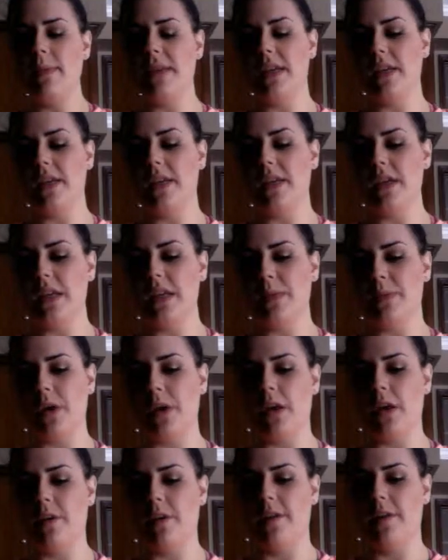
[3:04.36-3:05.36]
I think it's
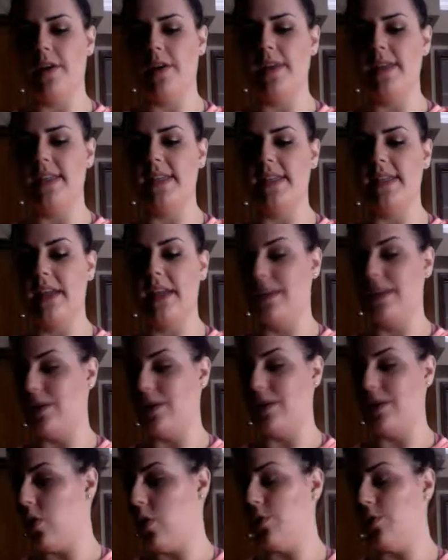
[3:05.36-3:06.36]
probably fair to say that the
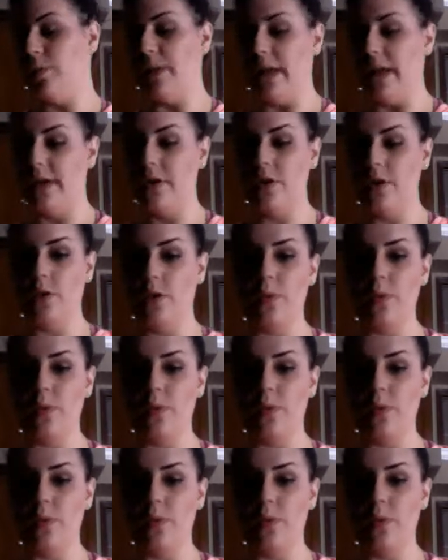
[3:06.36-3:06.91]
whole blender